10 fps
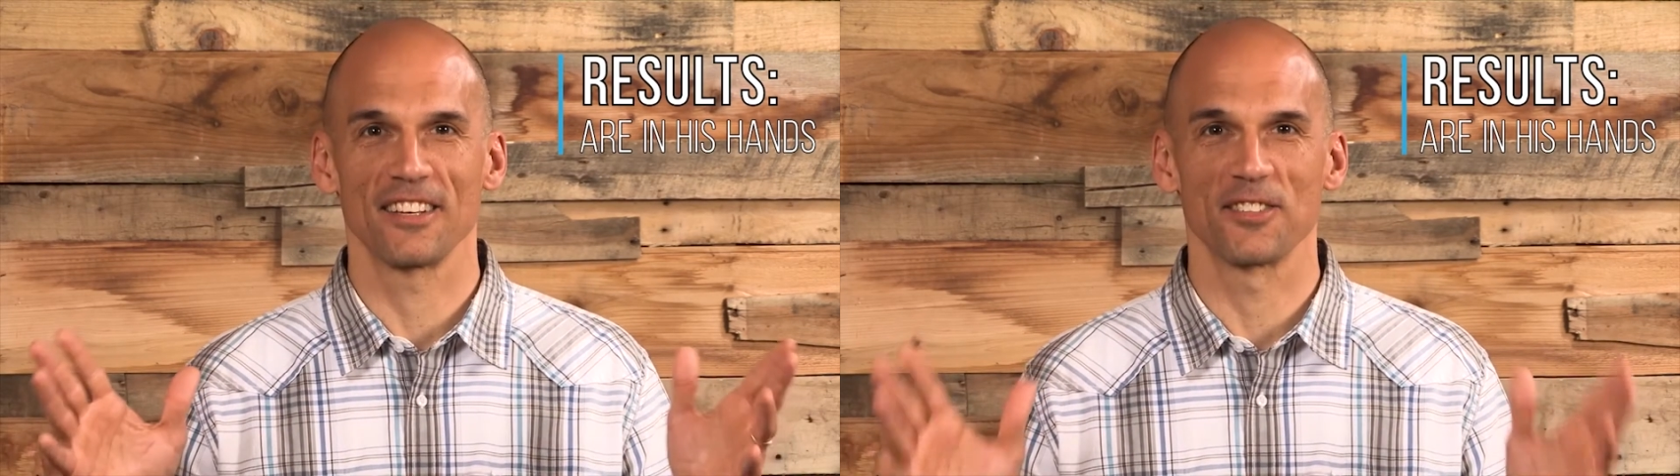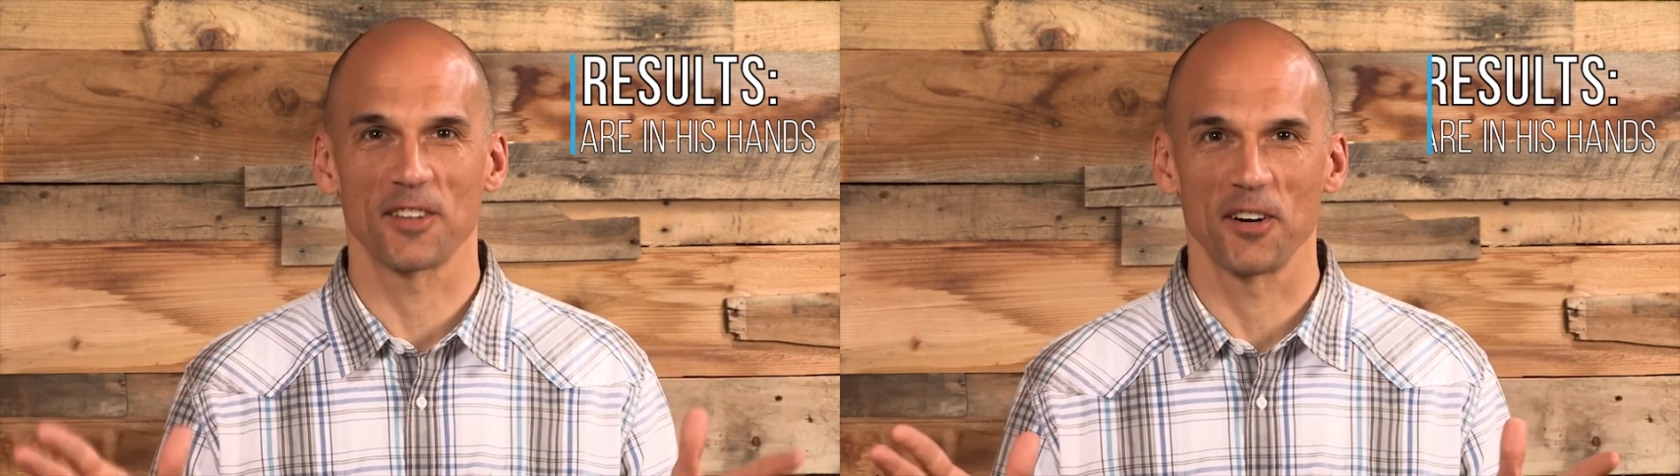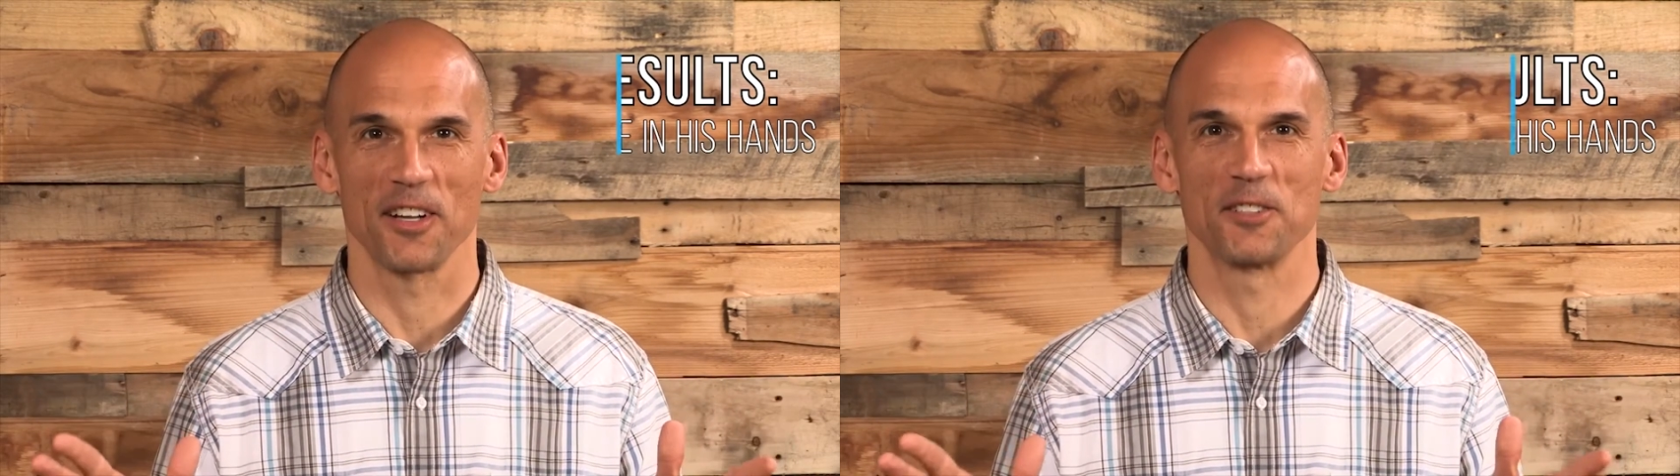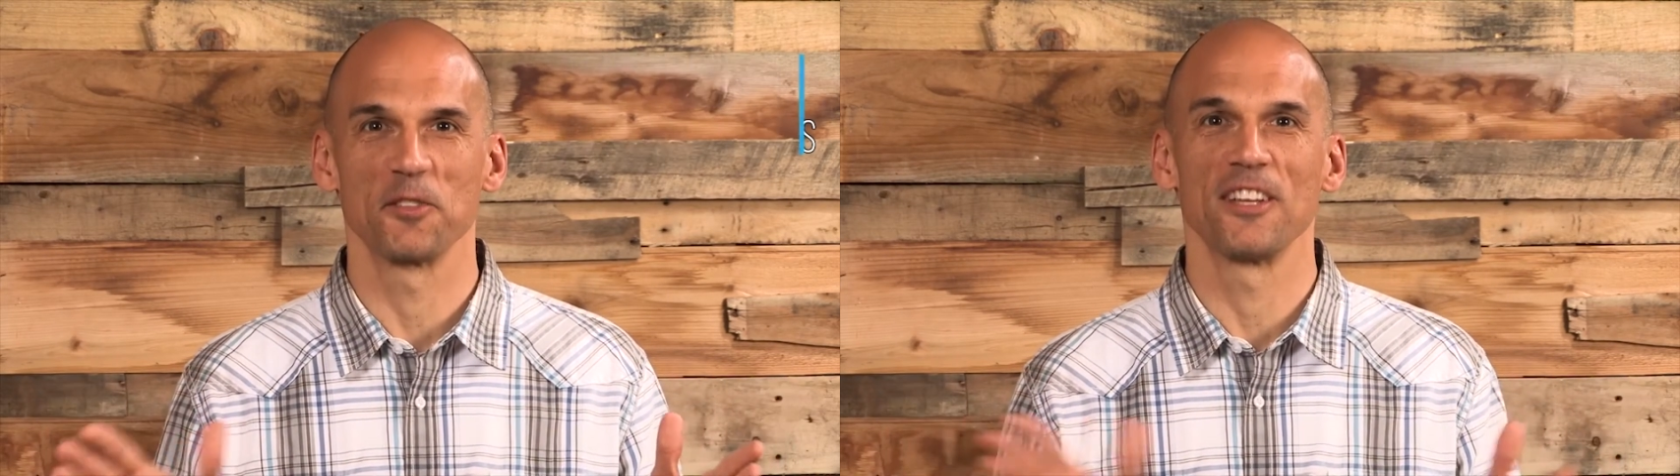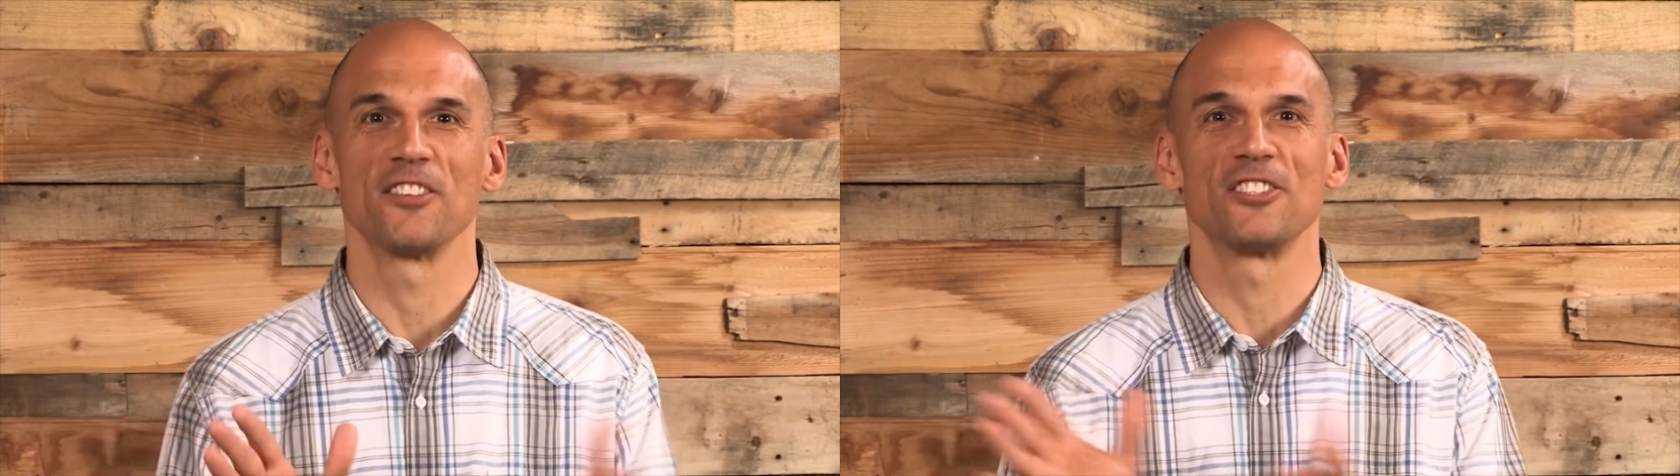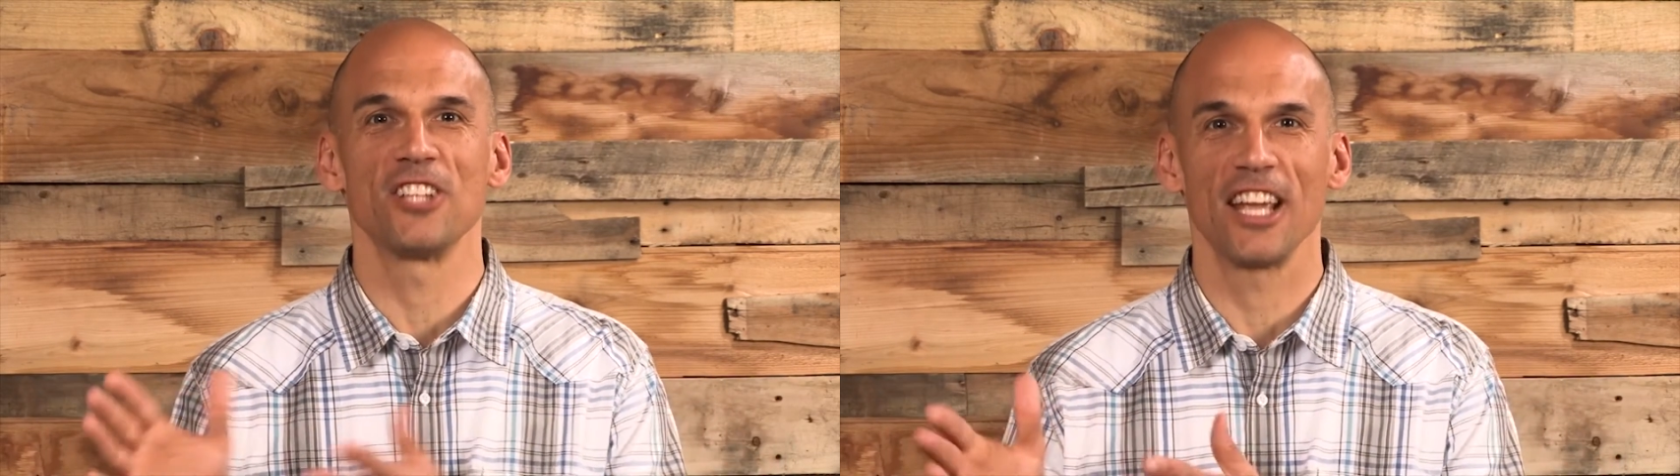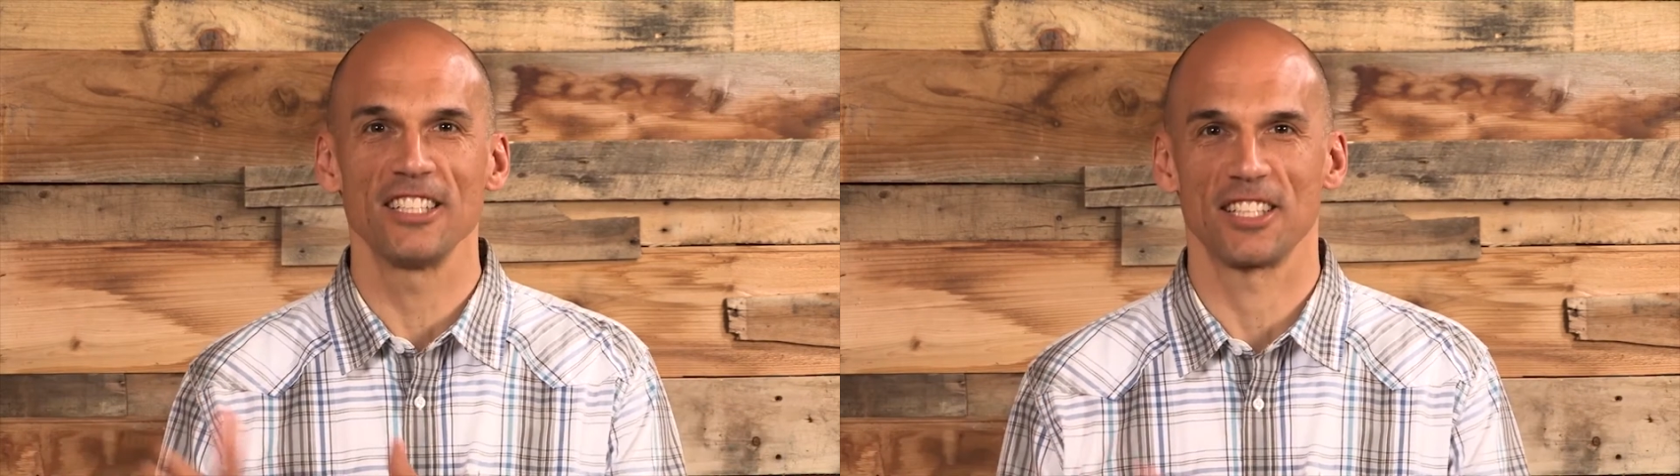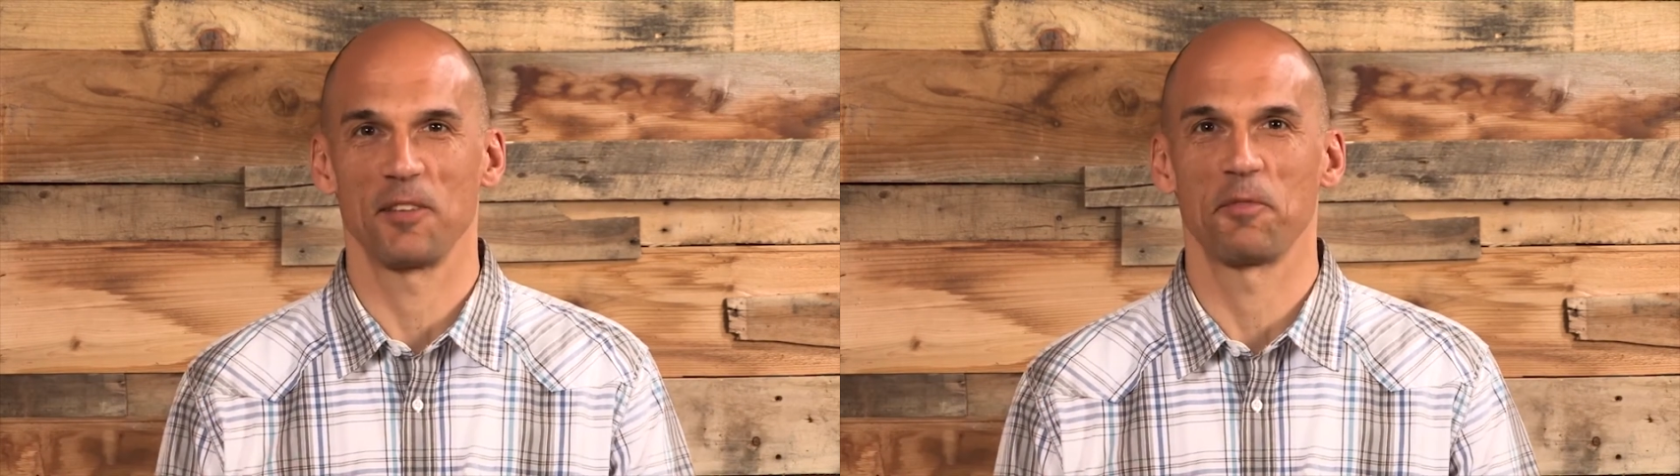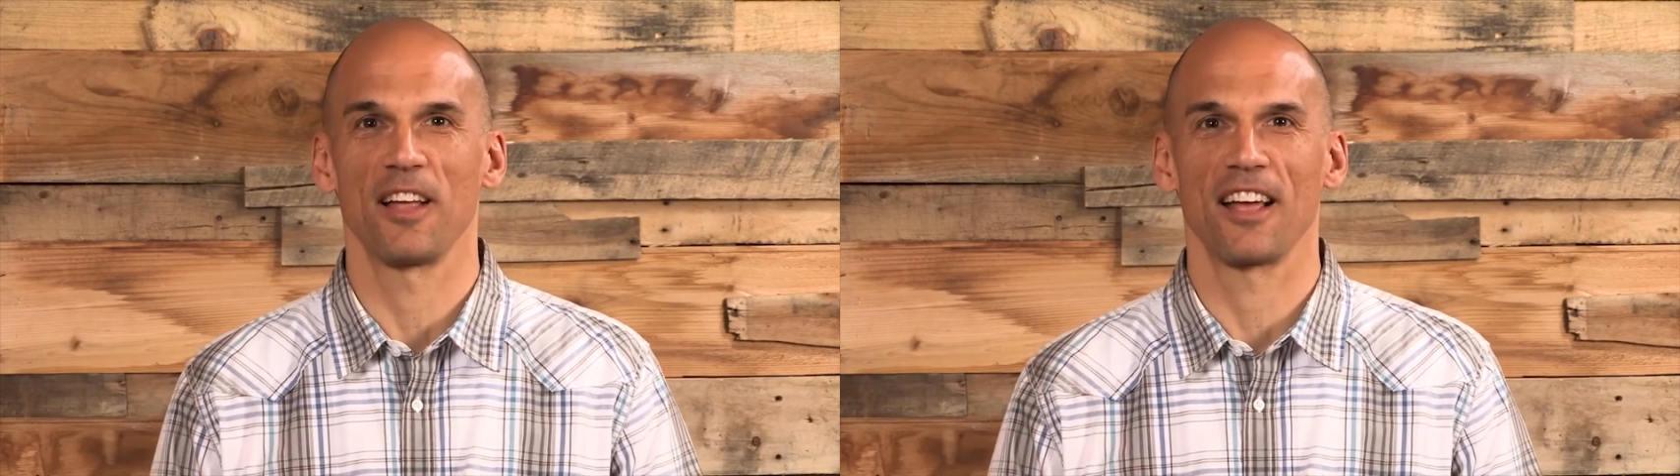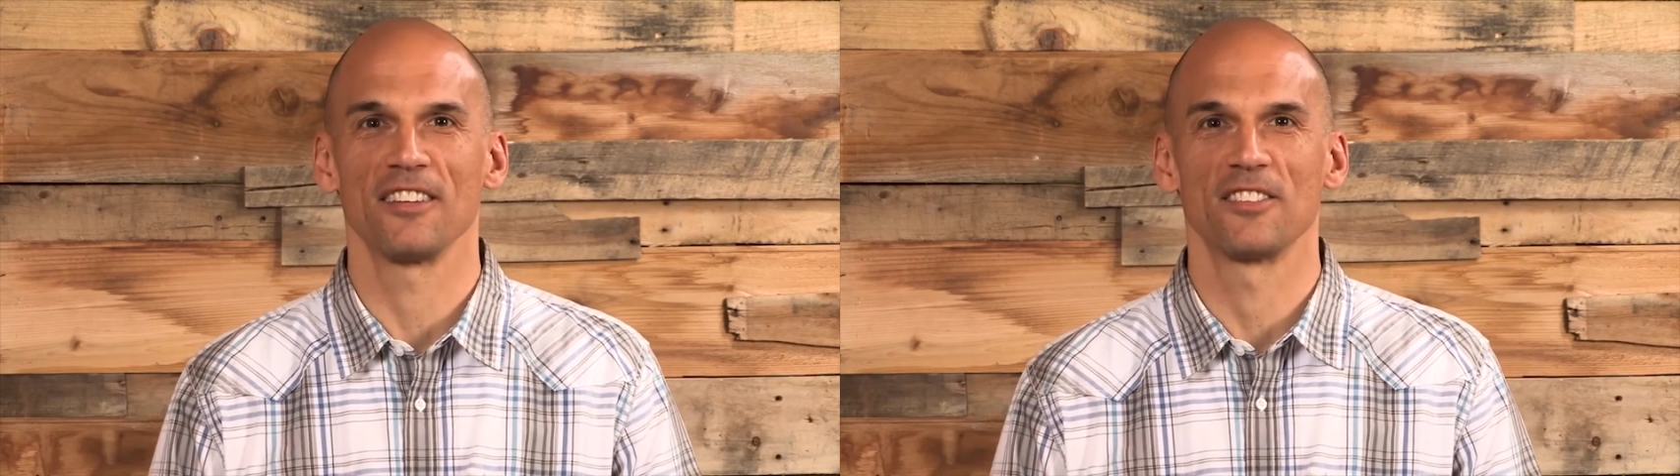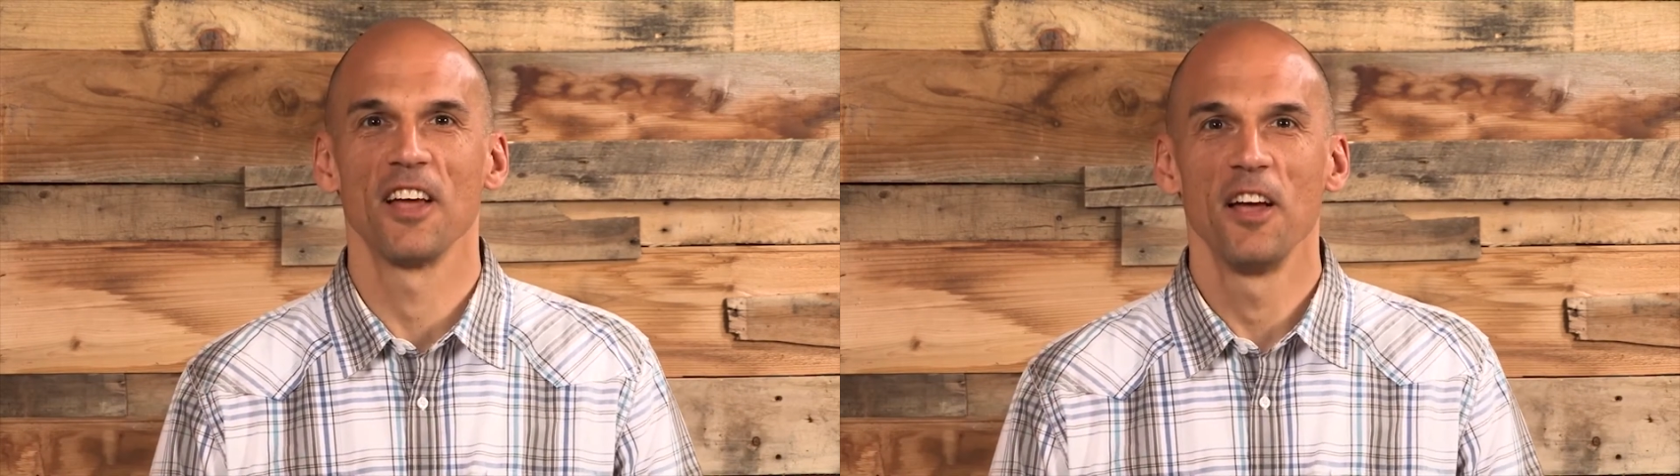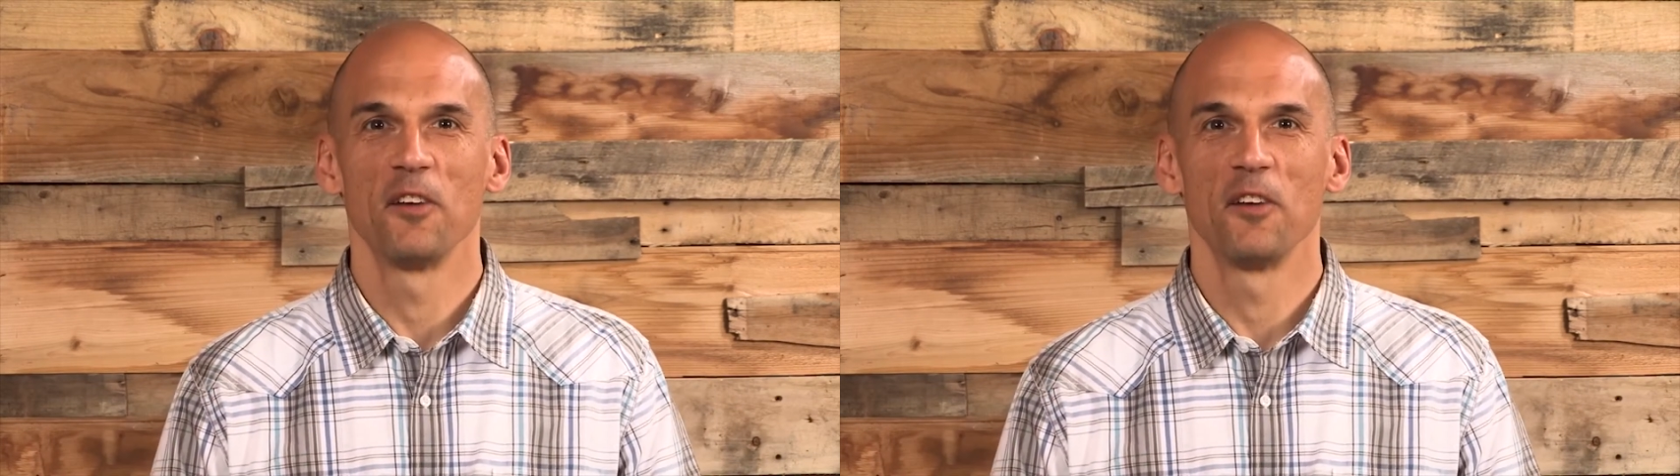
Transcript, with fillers: discouraged when there's a change in the plans,